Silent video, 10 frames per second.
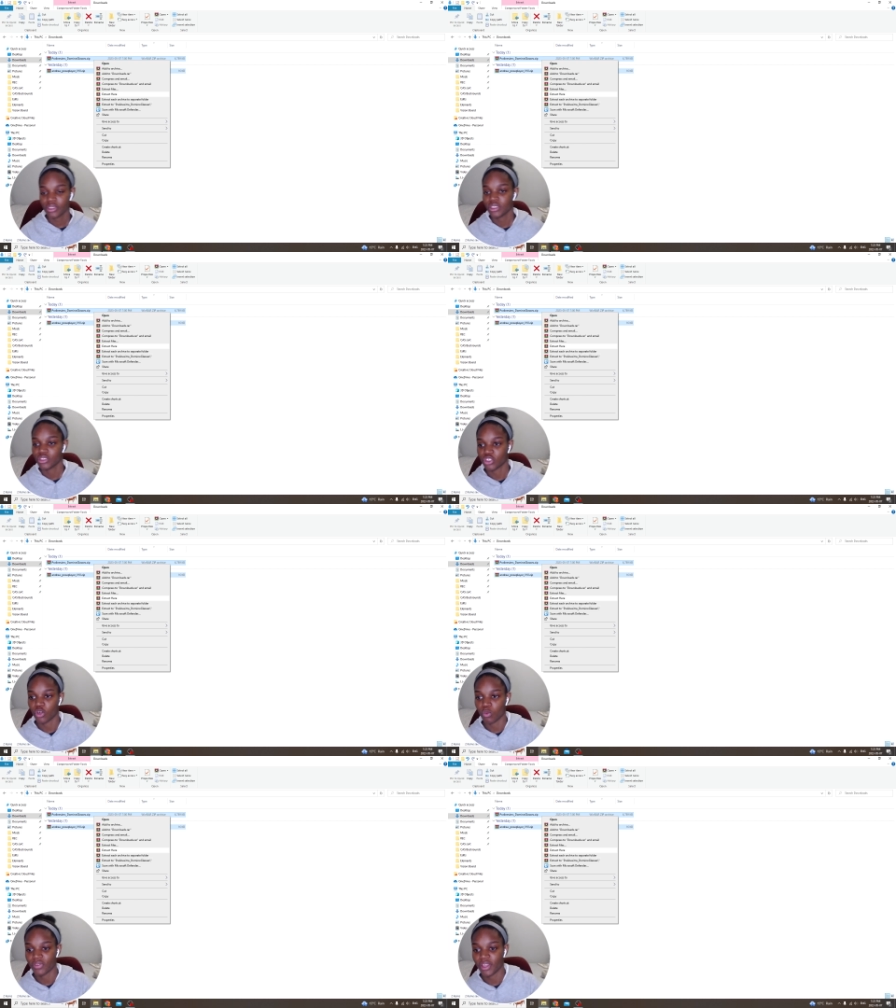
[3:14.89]
So
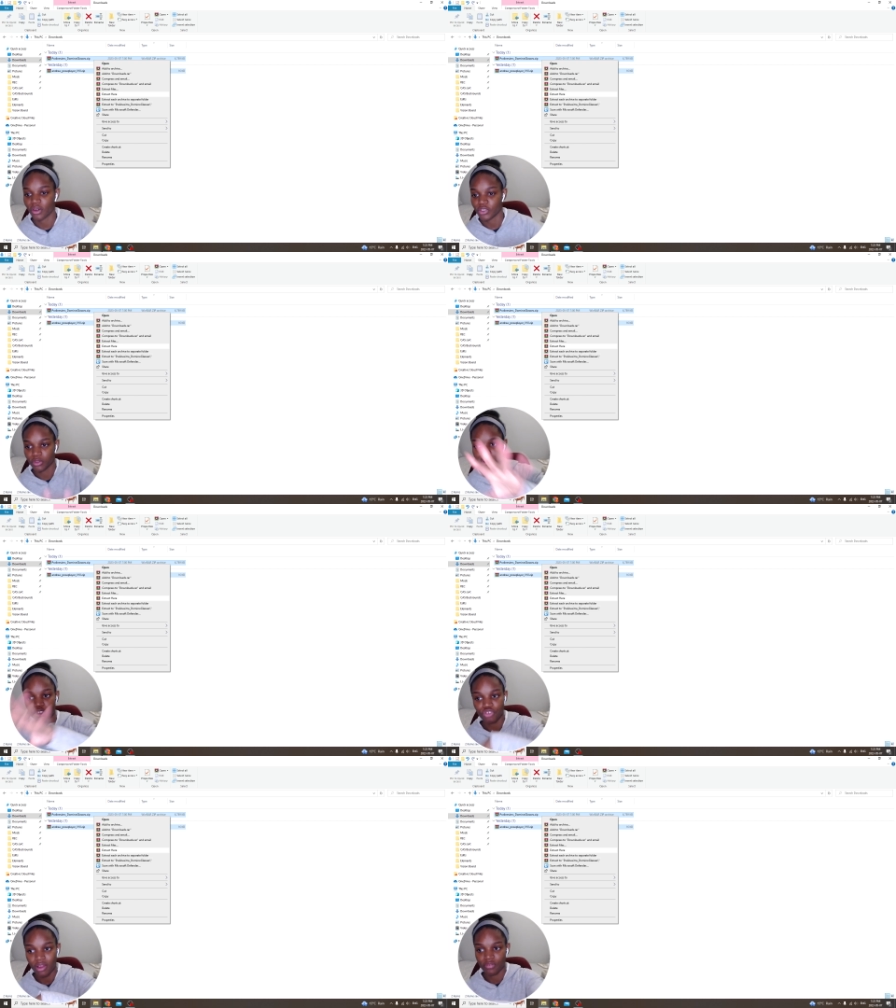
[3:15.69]
what that'll do is
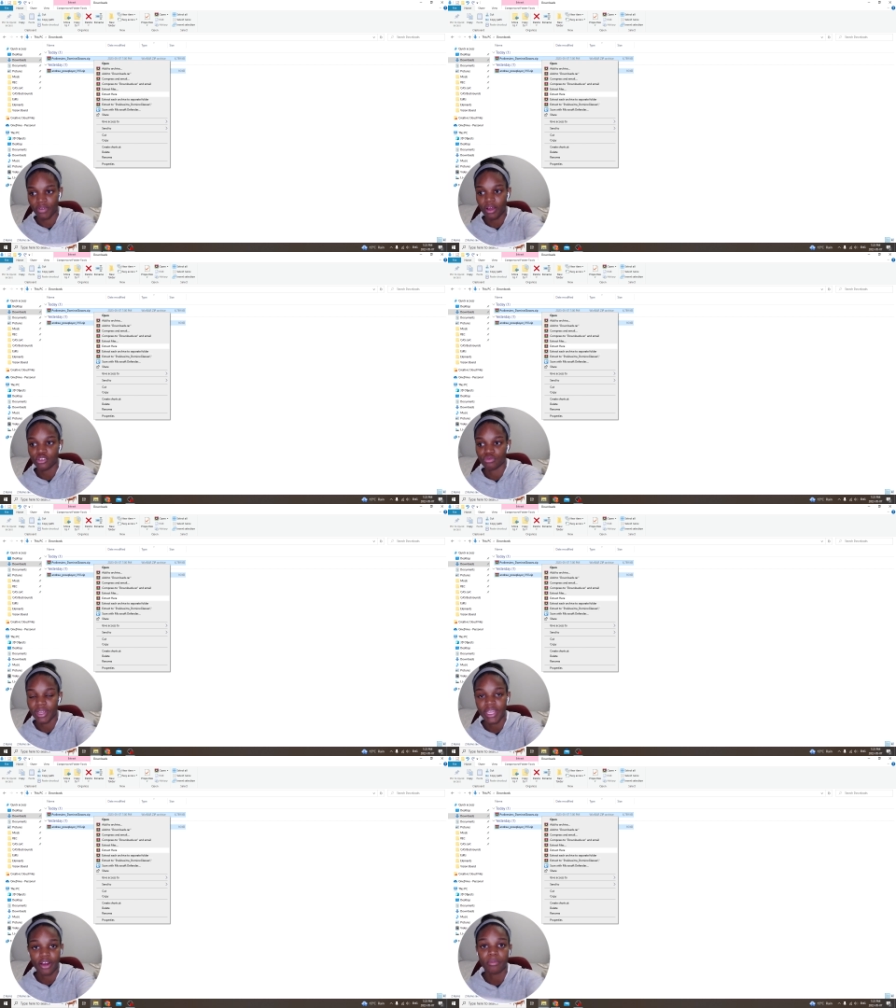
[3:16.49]
extract the files right
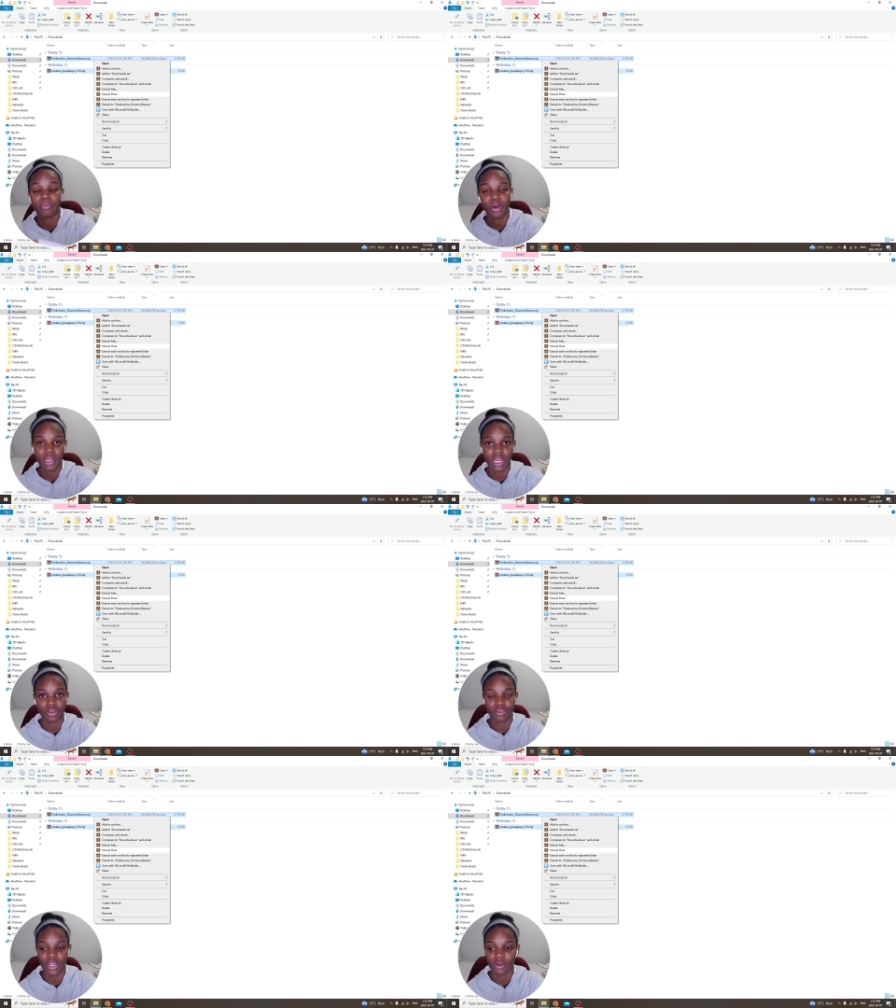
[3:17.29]
here and put it in your
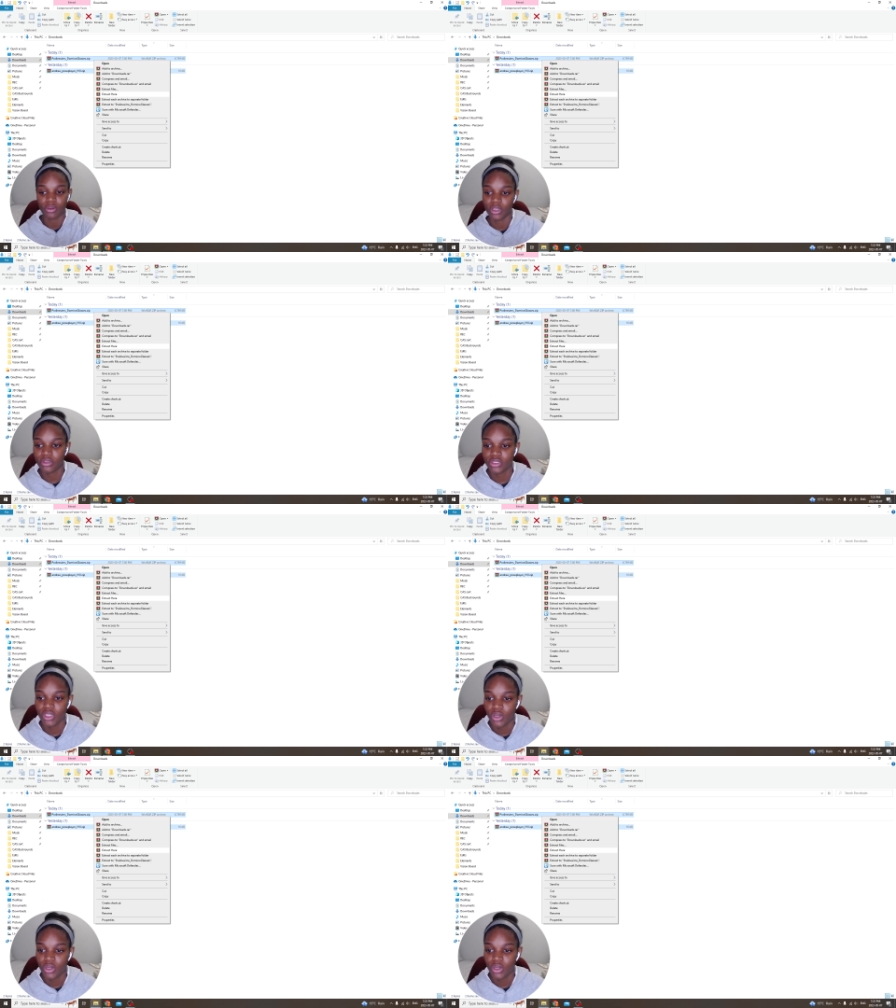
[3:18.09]
downloads.